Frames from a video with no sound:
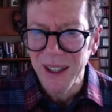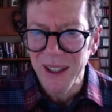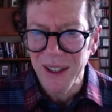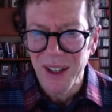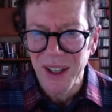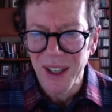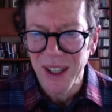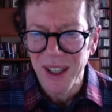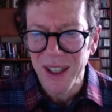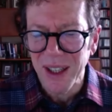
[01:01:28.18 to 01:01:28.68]

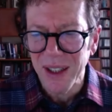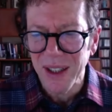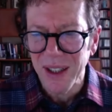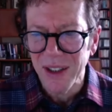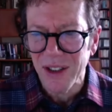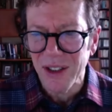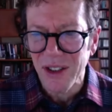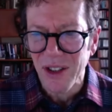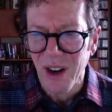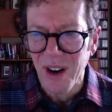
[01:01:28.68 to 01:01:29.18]
he,
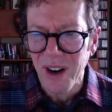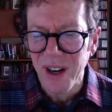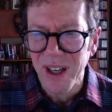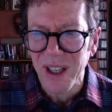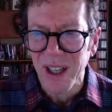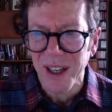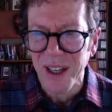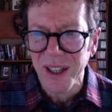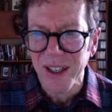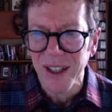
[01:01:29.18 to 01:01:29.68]
it started in
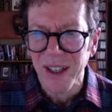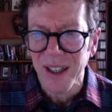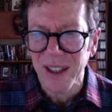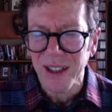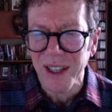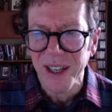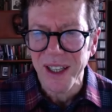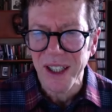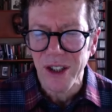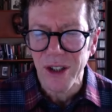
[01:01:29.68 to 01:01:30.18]
like
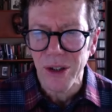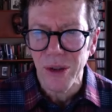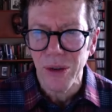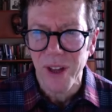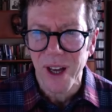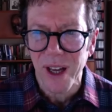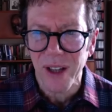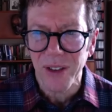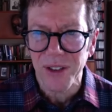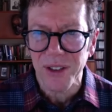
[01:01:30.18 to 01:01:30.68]
late
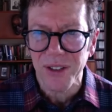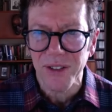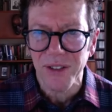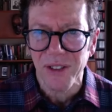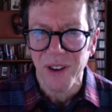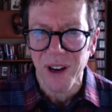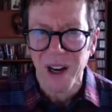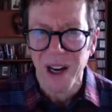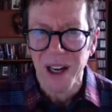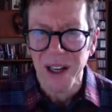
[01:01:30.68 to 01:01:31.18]

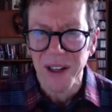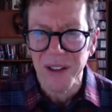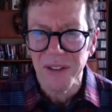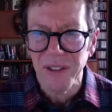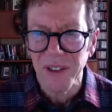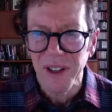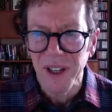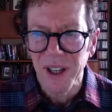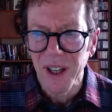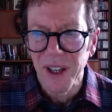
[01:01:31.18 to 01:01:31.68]

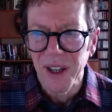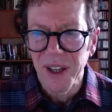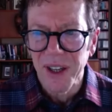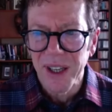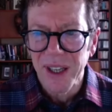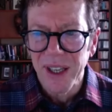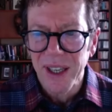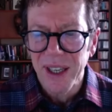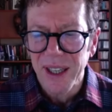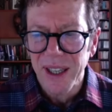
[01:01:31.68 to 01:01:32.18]
2005.
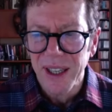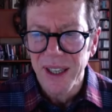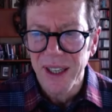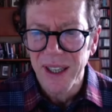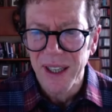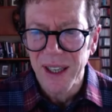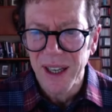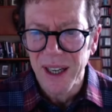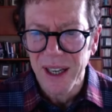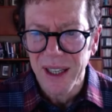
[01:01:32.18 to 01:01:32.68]

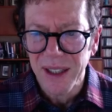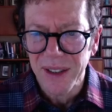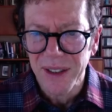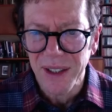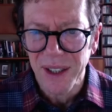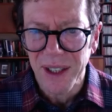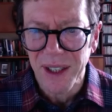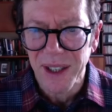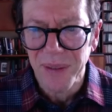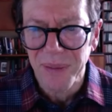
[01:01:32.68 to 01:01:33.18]
He had
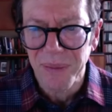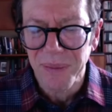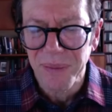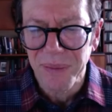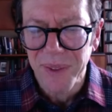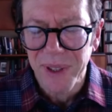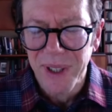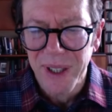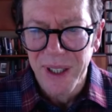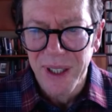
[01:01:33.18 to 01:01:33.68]
um,
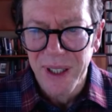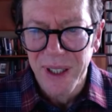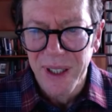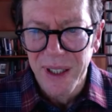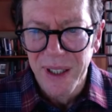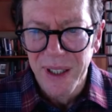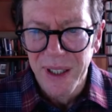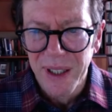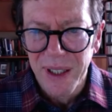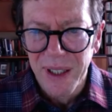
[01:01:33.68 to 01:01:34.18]

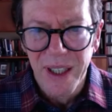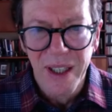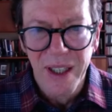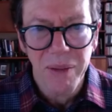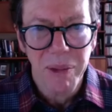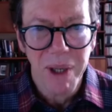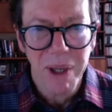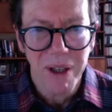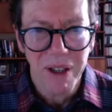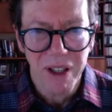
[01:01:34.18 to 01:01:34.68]
he
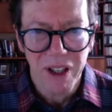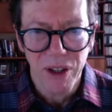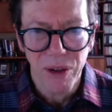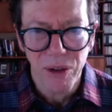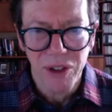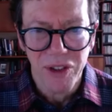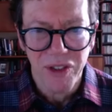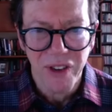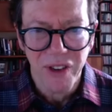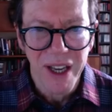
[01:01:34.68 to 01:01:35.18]
had been a
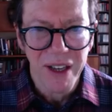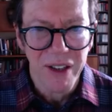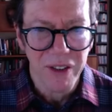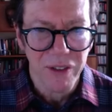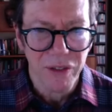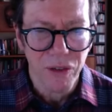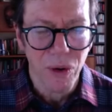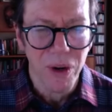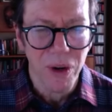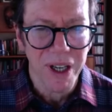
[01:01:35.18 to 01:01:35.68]
huge fan of the
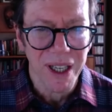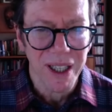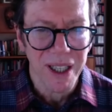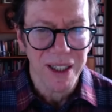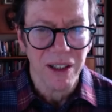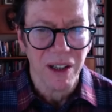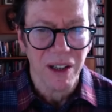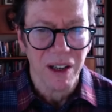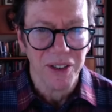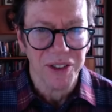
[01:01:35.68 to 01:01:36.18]
48
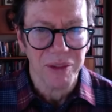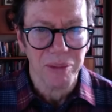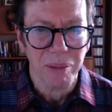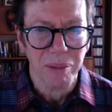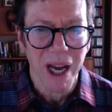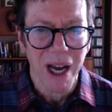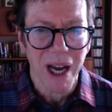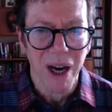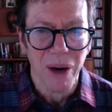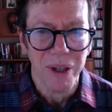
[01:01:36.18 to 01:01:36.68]
Laws of
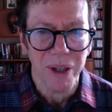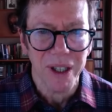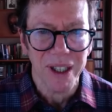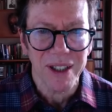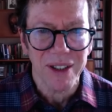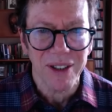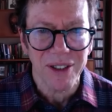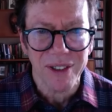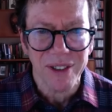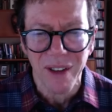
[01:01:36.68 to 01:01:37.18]
Power. He
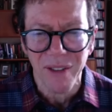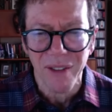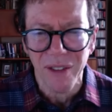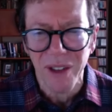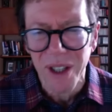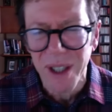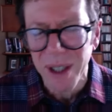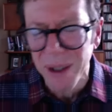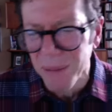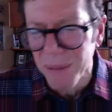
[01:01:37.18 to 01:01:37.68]
discovered it